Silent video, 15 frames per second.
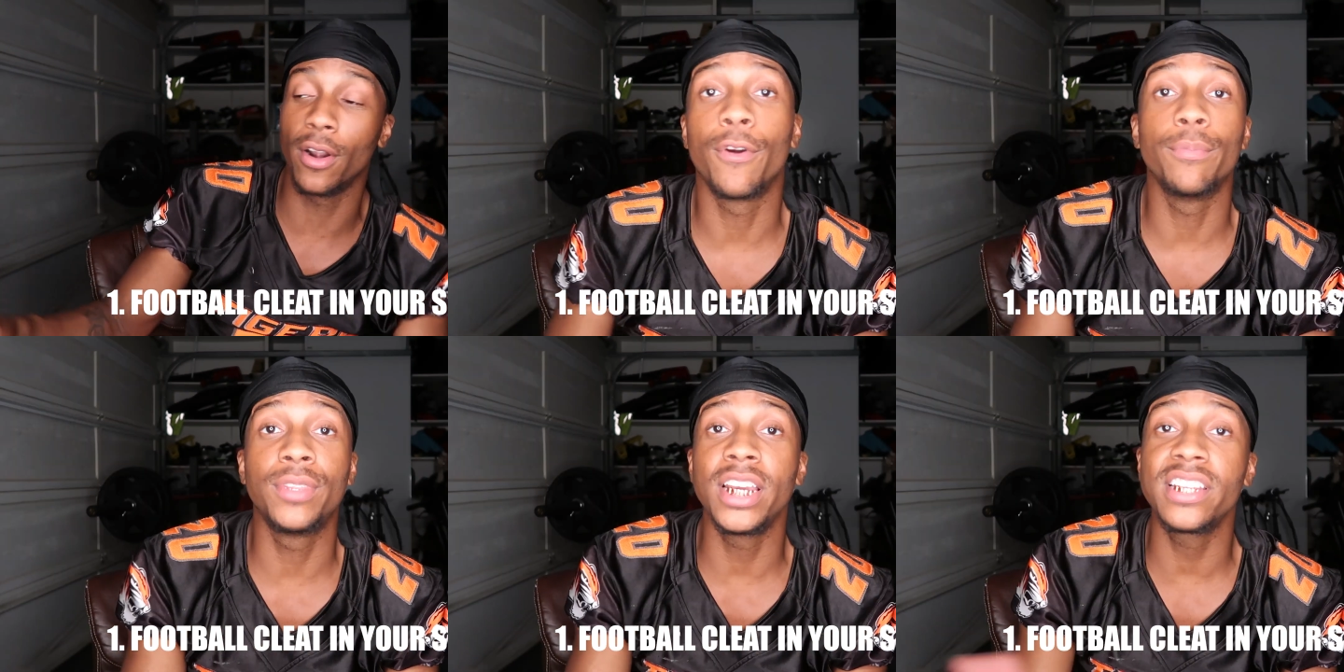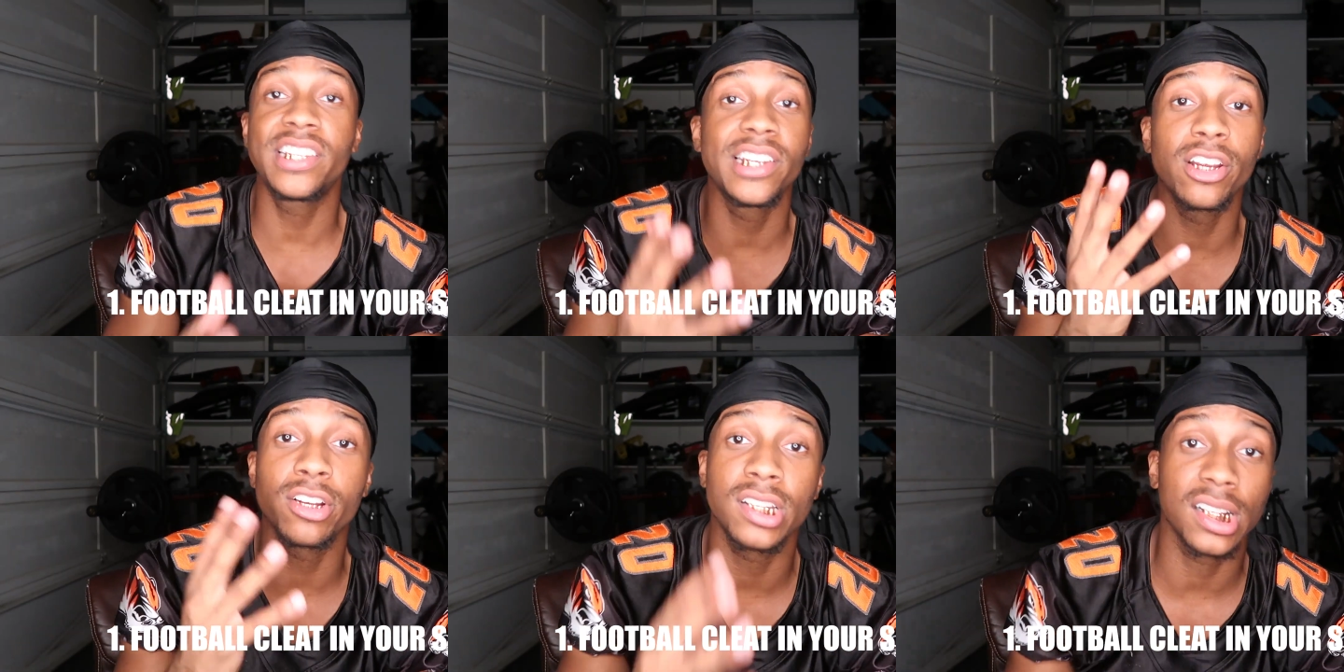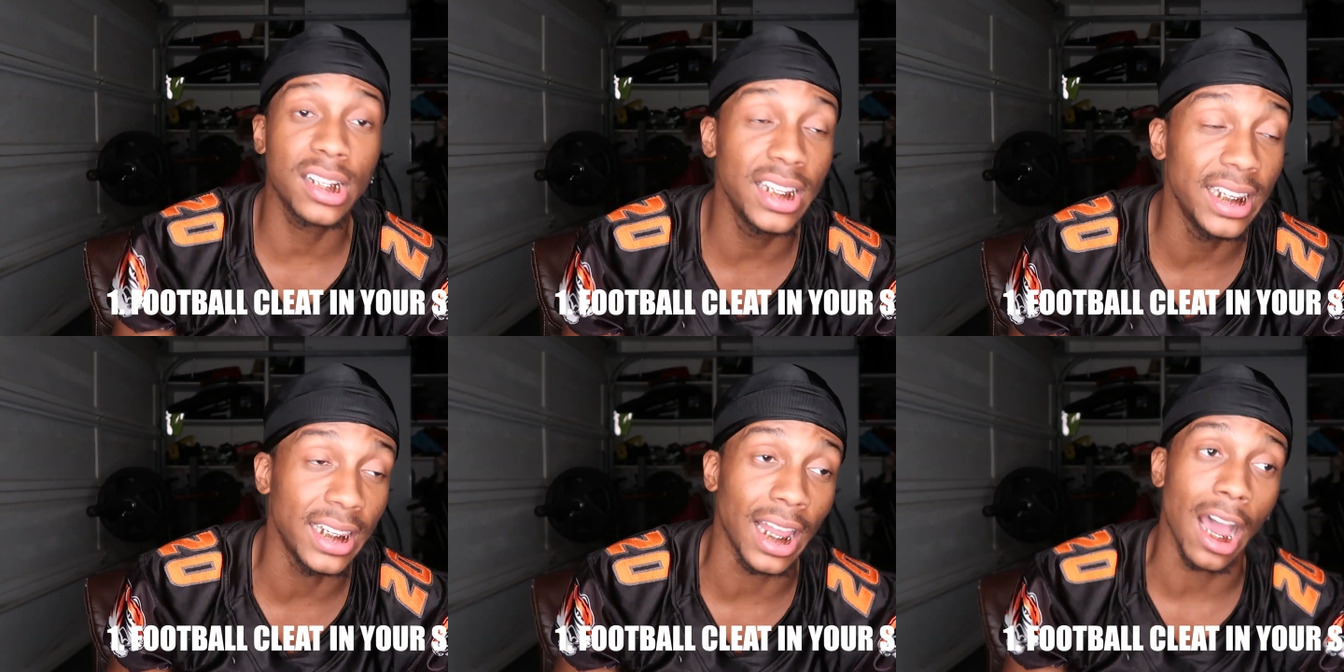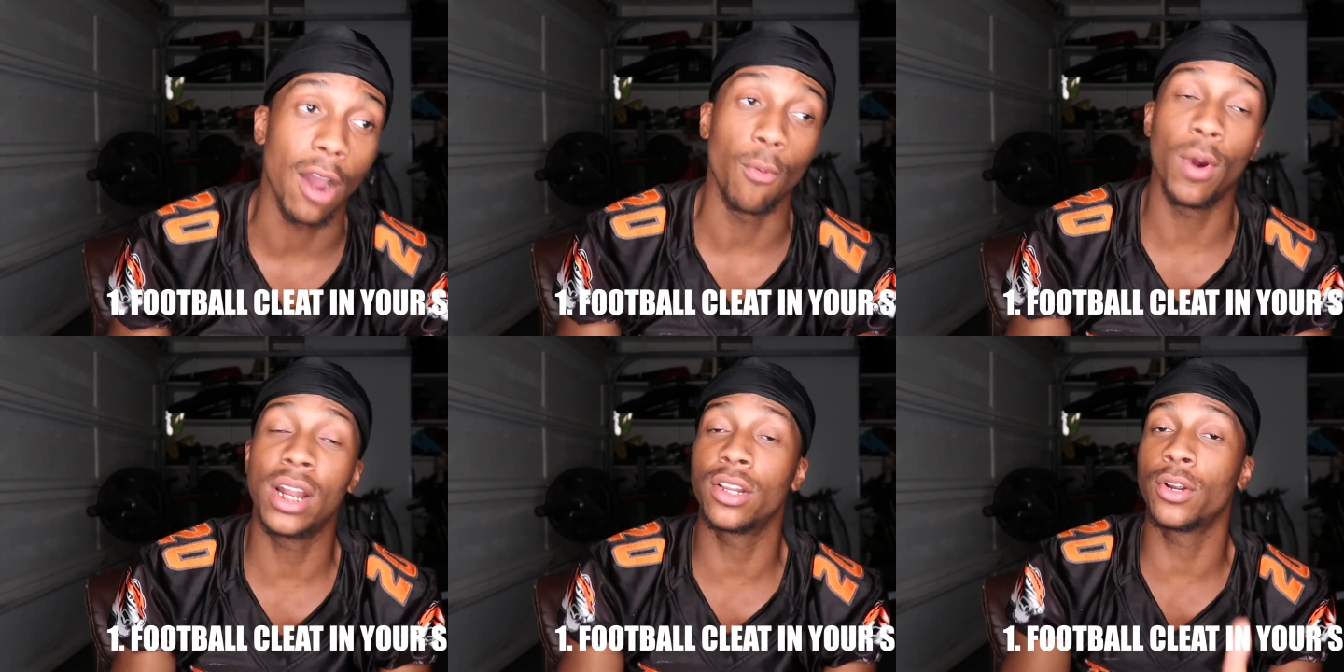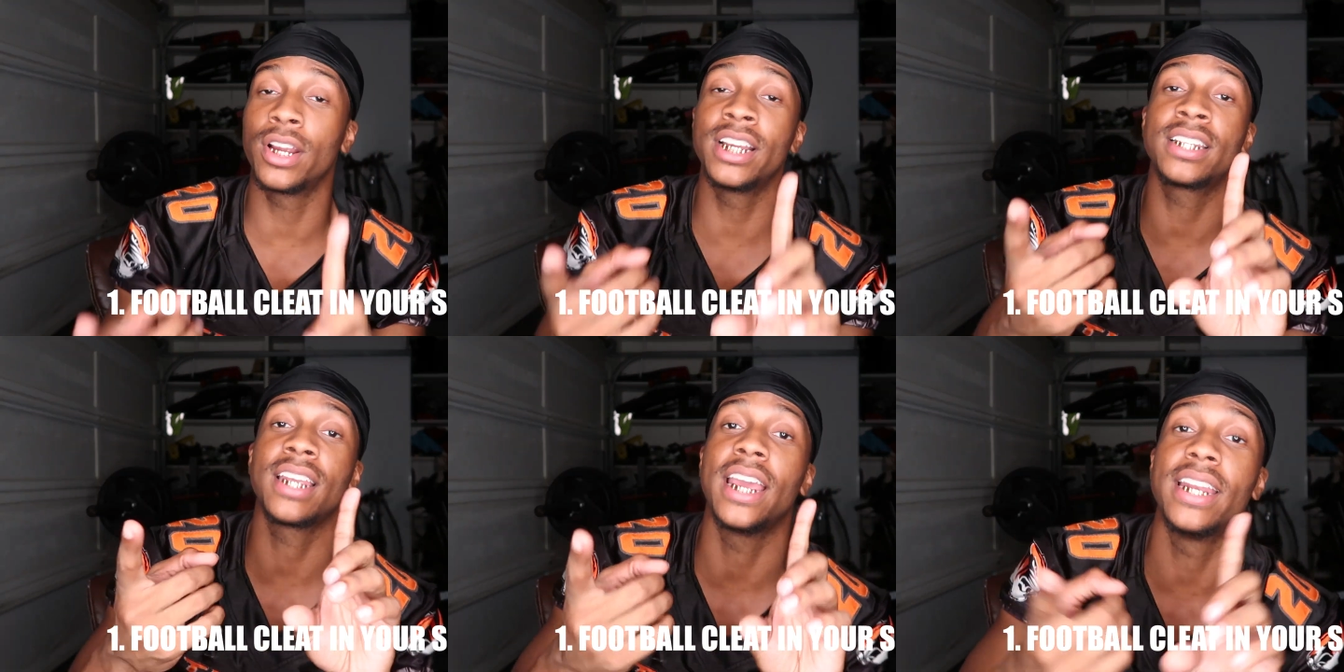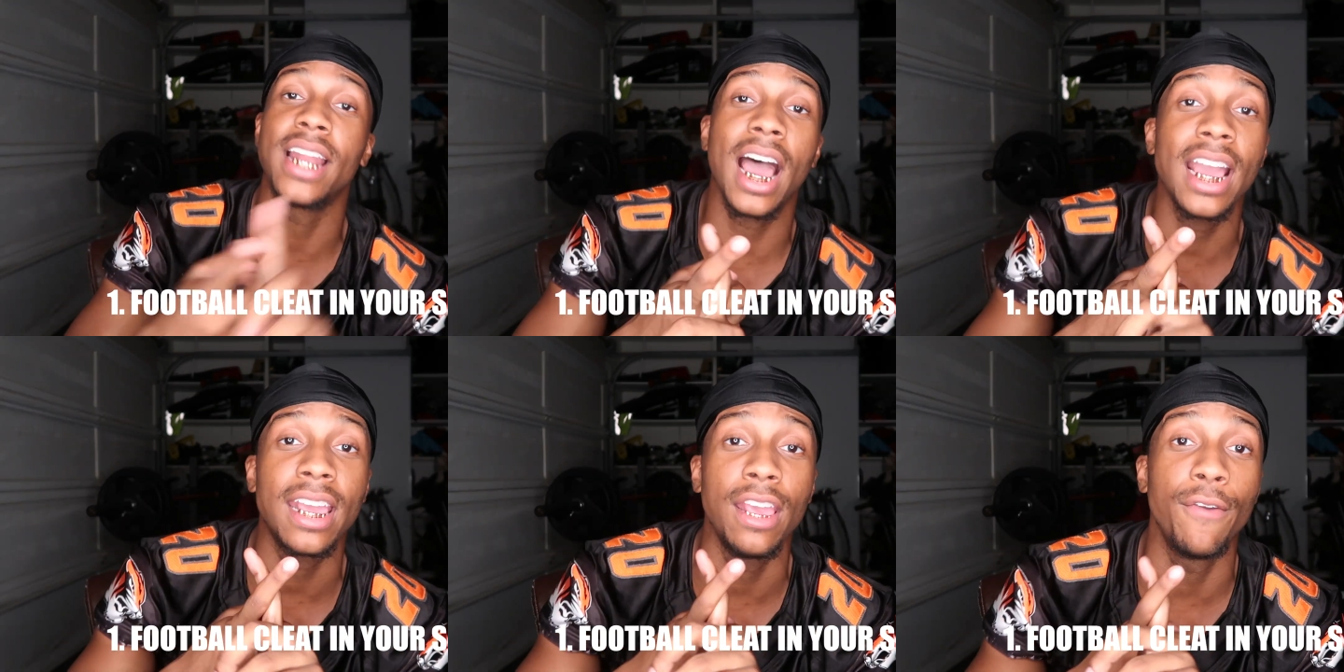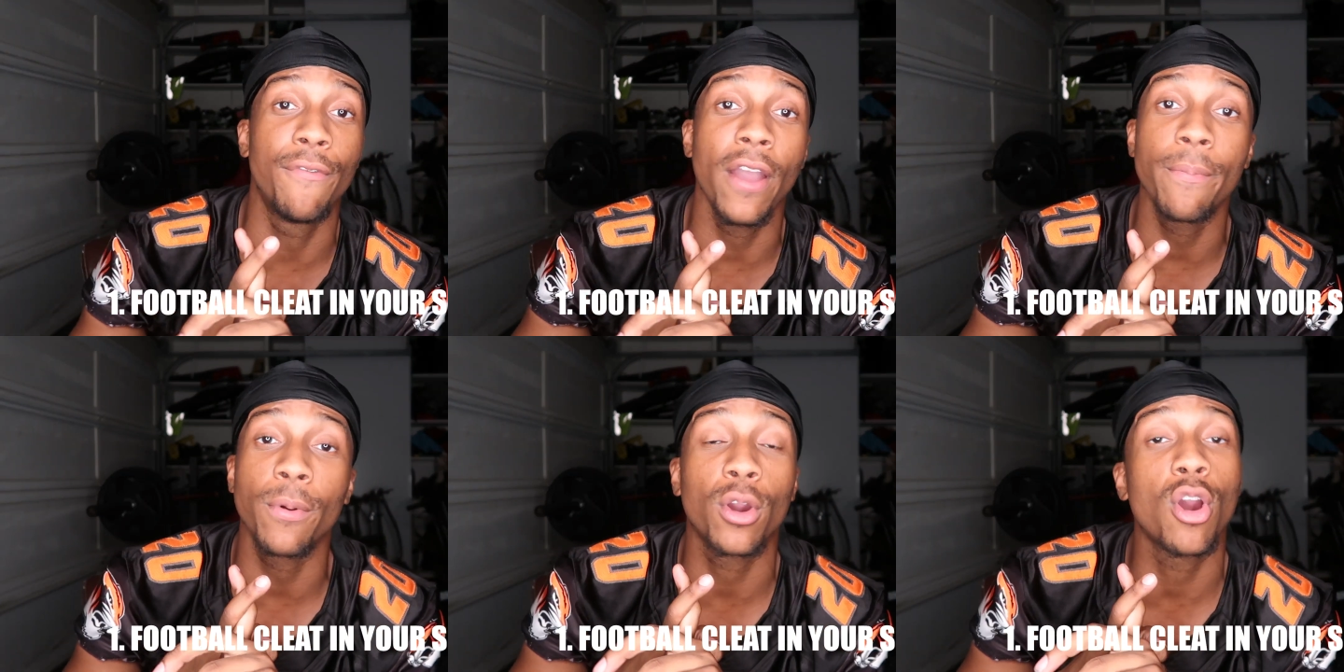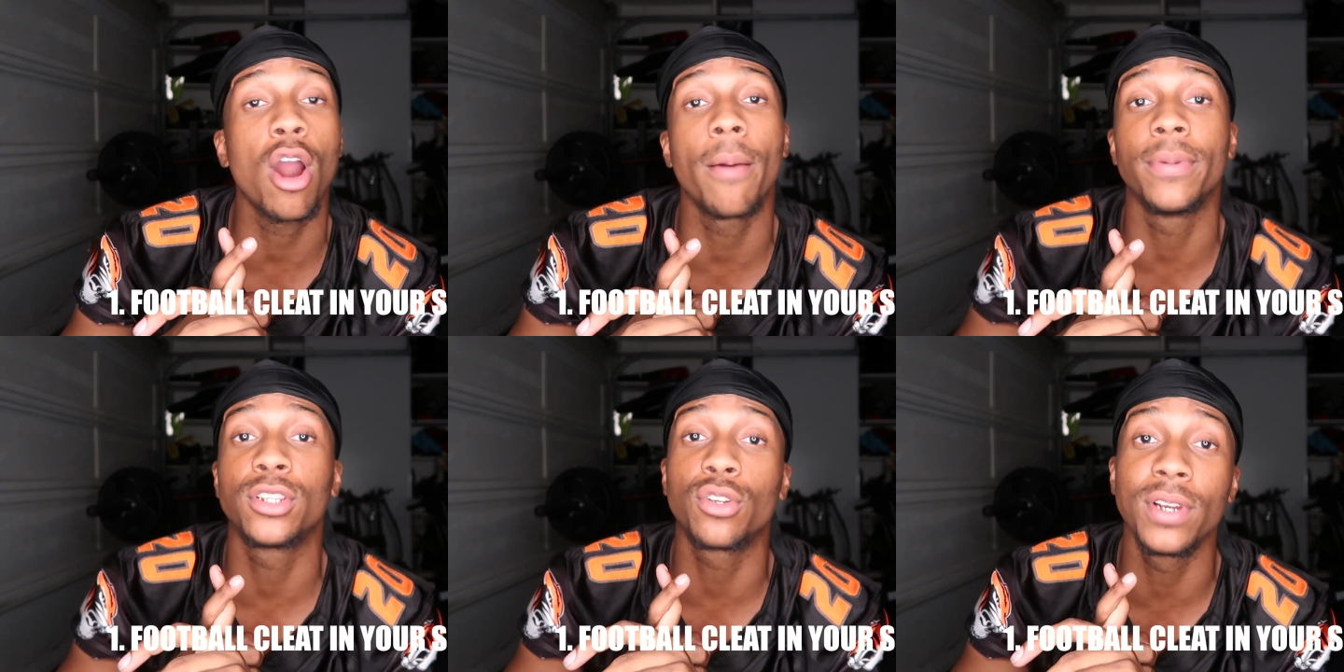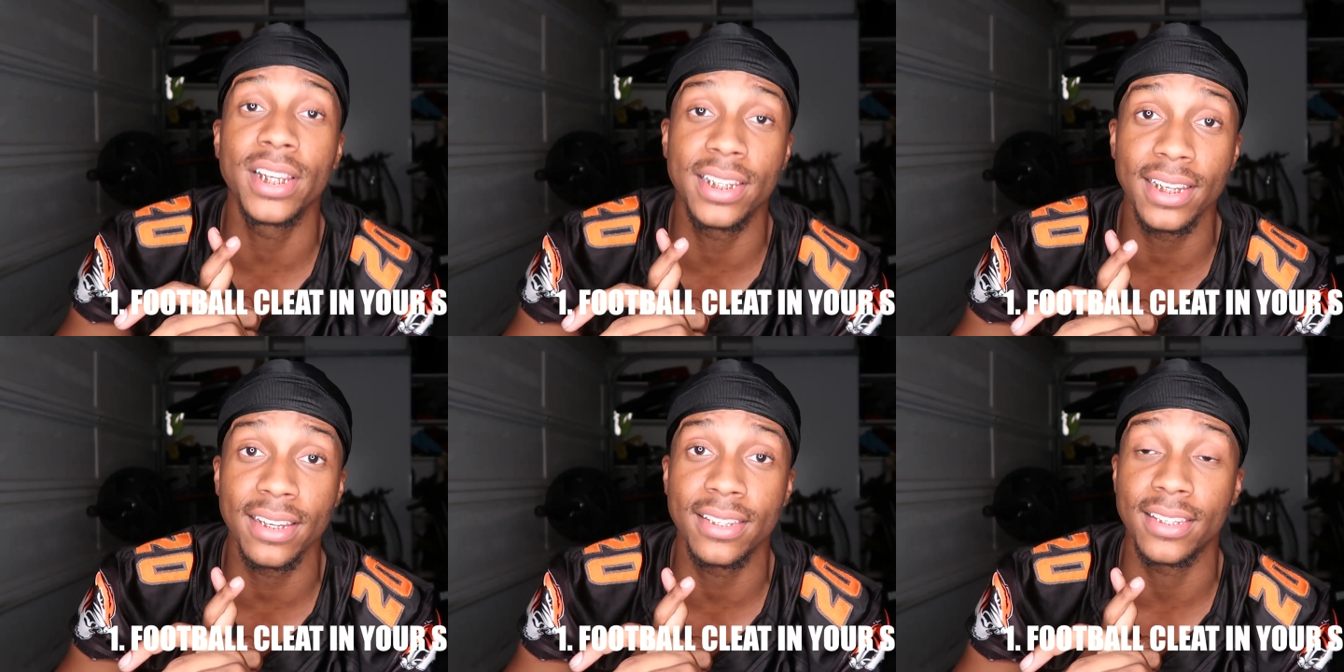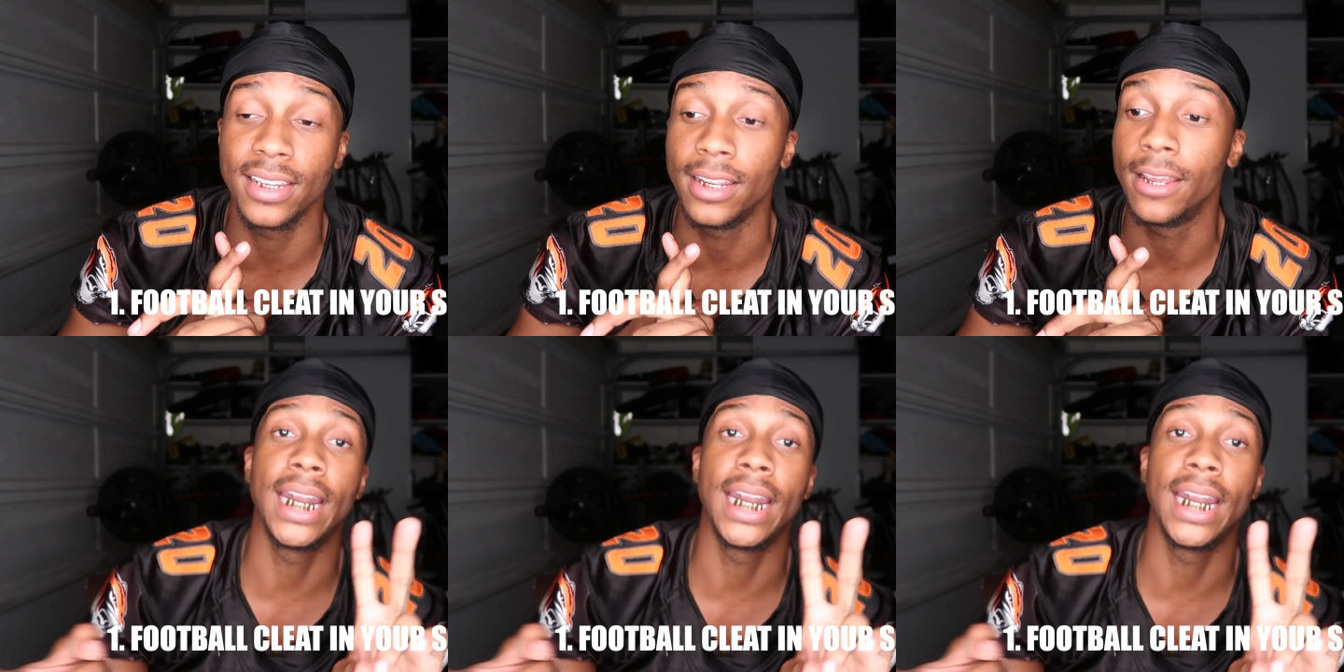From this year's cleat line, whether it's a Nike Vapor Carbon 360,